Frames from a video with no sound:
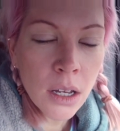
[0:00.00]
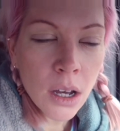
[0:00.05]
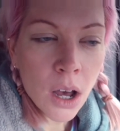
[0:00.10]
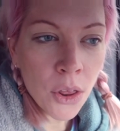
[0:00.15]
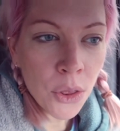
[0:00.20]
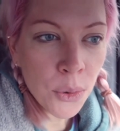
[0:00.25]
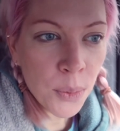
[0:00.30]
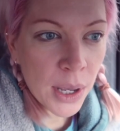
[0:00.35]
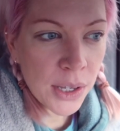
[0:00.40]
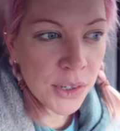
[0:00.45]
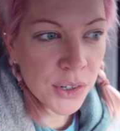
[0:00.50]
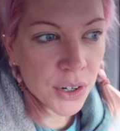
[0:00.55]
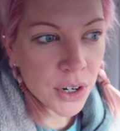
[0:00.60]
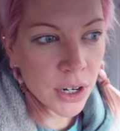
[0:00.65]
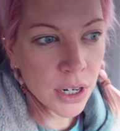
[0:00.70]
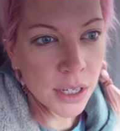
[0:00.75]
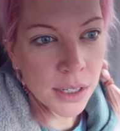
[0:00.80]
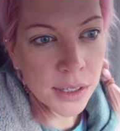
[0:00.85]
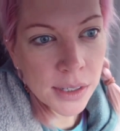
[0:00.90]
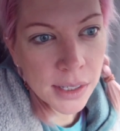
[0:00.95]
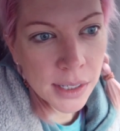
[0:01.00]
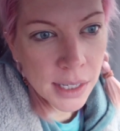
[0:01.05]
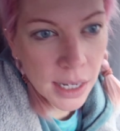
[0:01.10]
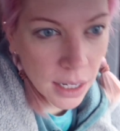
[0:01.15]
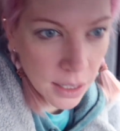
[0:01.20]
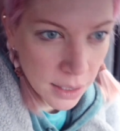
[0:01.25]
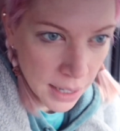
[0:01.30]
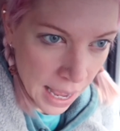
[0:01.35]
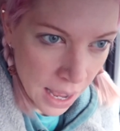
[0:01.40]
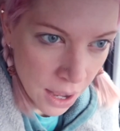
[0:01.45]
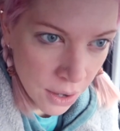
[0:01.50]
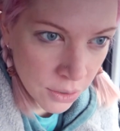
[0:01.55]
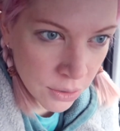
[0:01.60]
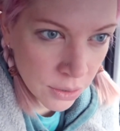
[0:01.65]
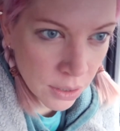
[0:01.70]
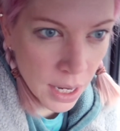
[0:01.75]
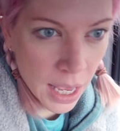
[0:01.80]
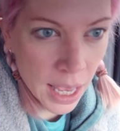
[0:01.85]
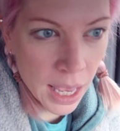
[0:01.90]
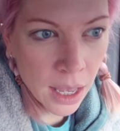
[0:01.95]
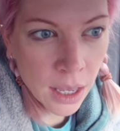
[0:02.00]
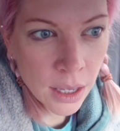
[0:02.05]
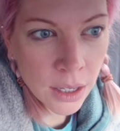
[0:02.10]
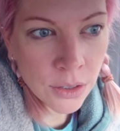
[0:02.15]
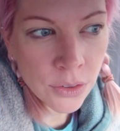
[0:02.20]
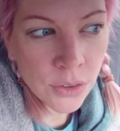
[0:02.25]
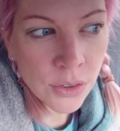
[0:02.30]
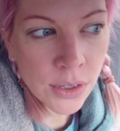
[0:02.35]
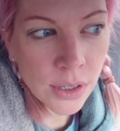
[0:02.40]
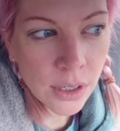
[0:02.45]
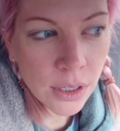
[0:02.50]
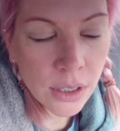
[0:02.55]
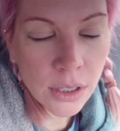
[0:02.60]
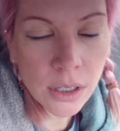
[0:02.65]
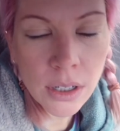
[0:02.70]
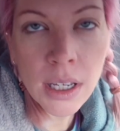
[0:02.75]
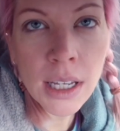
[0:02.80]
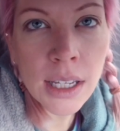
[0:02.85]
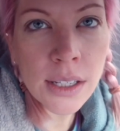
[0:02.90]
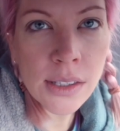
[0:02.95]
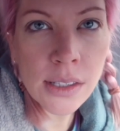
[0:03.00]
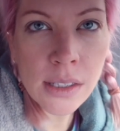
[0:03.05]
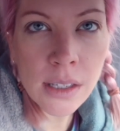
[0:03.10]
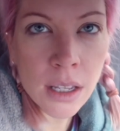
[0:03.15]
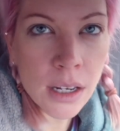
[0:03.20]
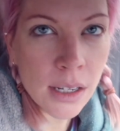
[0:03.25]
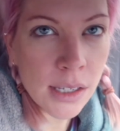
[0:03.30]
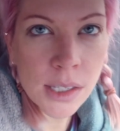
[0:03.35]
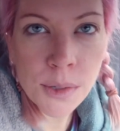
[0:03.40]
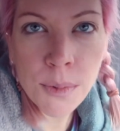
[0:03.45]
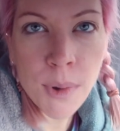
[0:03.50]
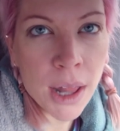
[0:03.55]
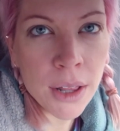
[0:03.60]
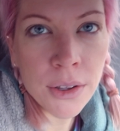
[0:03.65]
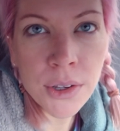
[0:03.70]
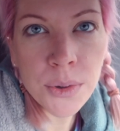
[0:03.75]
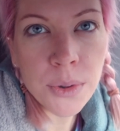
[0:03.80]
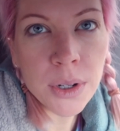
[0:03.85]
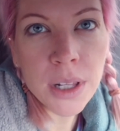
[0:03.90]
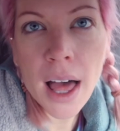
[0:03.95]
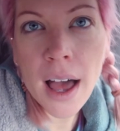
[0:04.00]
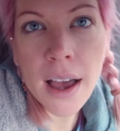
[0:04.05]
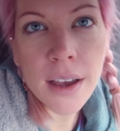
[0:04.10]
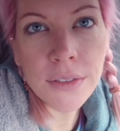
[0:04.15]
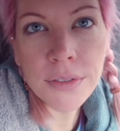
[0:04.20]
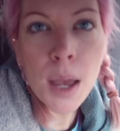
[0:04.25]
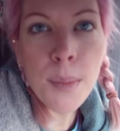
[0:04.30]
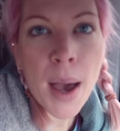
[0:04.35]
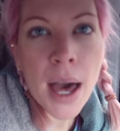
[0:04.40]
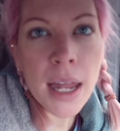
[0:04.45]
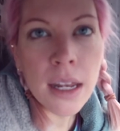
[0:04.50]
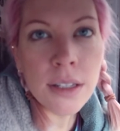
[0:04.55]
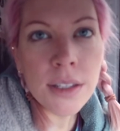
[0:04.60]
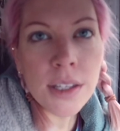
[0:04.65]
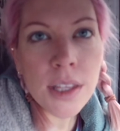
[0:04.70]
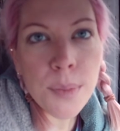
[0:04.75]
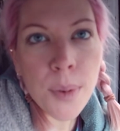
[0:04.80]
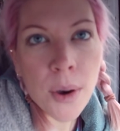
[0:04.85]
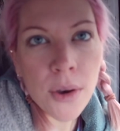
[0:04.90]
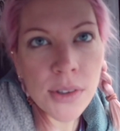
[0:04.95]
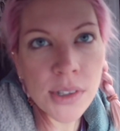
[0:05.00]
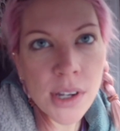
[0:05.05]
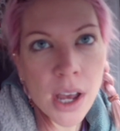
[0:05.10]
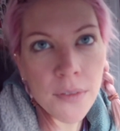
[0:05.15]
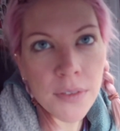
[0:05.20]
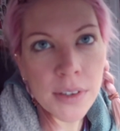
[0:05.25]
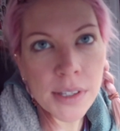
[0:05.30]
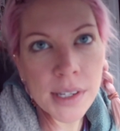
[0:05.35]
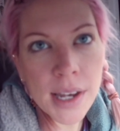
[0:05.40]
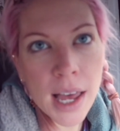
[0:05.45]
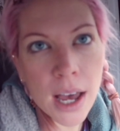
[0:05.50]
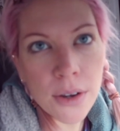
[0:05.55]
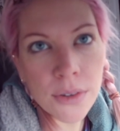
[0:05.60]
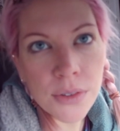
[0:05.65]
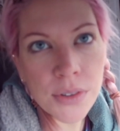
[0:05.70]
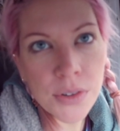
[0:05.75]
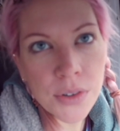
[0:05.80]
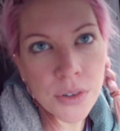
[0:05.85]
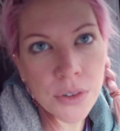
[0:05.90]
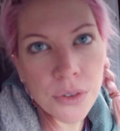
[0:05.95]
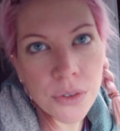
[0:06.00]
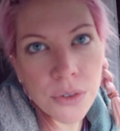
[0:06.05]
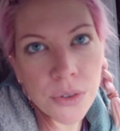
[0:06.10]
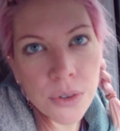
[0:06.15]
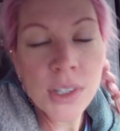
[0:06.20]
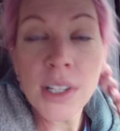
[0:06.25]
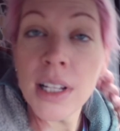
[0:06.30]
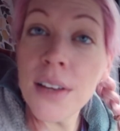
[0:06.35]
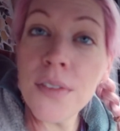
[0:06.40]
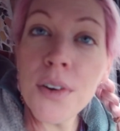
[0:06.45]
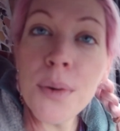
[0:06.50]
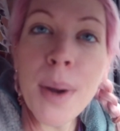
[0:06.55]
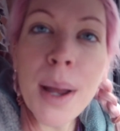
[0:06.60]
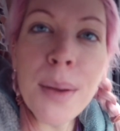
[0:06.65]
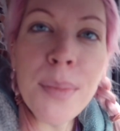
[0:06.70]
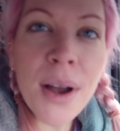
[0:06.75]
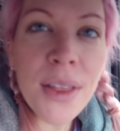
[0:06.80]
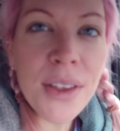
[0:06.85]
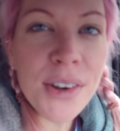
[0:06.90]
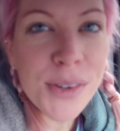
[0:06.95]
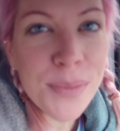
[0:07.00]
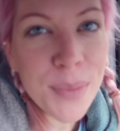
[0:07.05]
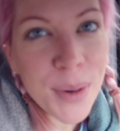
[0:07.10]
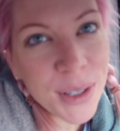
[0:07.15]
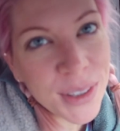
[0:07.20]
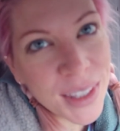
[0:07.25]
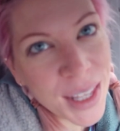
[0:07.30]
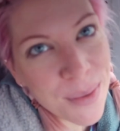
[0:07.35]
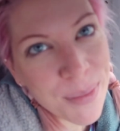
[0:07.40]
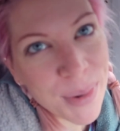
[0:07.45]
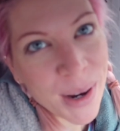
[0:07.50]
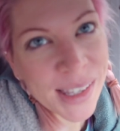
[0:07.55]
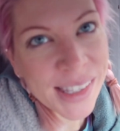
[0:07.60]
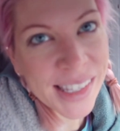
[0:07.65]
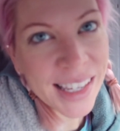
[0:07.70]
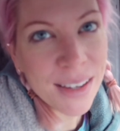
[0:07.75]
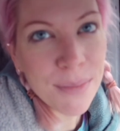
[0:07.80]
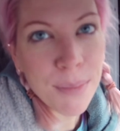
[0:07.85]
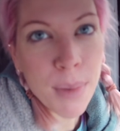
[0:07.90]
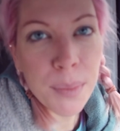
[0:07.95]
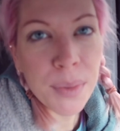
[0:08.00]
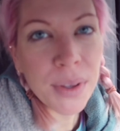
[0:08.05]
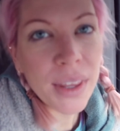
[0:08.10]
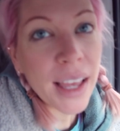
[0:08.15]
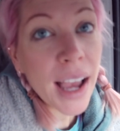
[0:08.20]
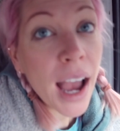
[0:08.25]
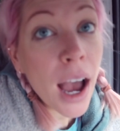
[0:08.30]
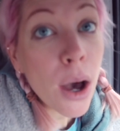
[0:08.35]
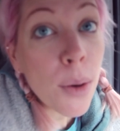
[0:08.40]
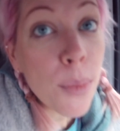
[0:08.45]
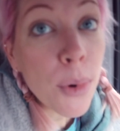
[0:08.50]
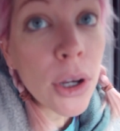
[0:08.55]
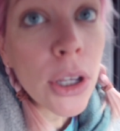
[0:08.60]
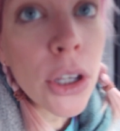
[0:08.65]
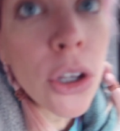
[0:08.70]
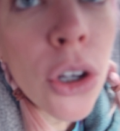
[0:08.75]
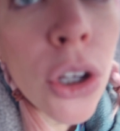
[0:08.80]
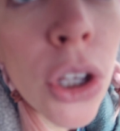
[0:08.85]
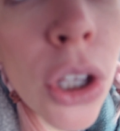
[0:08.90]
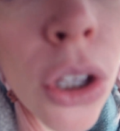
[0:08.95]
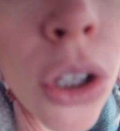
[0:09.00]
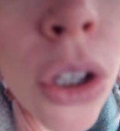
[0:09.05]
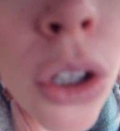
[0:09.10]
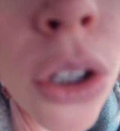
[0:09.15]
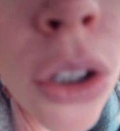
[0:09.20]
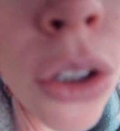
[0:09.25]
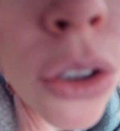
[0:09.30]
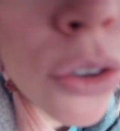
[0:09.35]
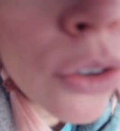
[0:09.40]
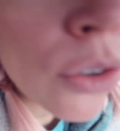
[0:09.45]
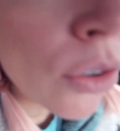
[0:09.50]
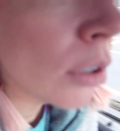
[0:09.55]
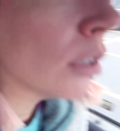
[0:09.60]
Otherwise, you're gonna sink down and it's gonna swallow you alive. I'm heading to the post office now to deliver my brother's birthday present. Remember the cowboy cookies?